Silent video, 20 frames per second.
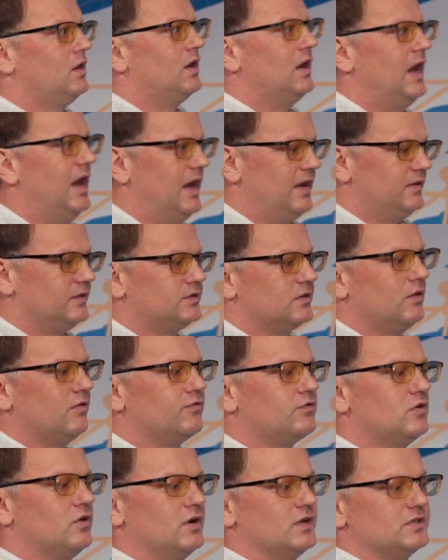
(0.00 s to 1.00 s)
and of
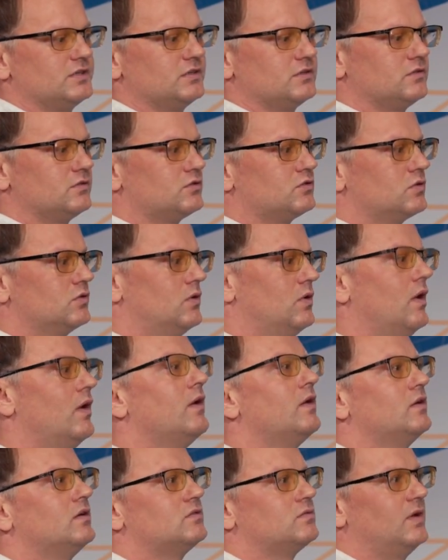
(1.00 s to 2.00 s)
course to
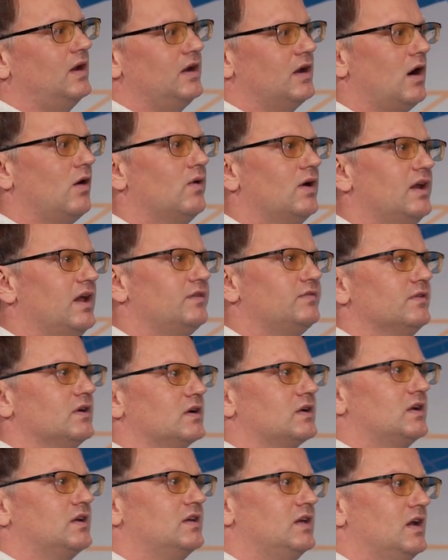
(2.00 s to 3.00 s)
train our
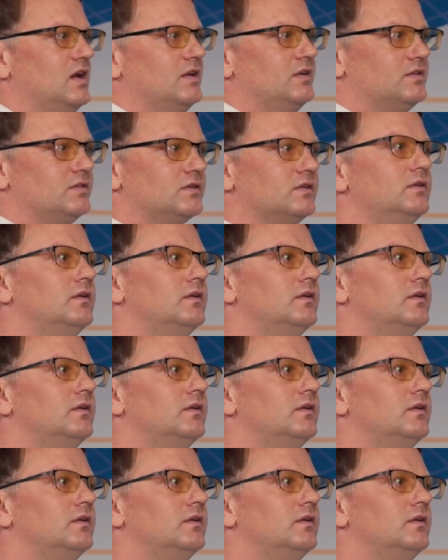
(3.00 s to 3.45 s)
network at the end.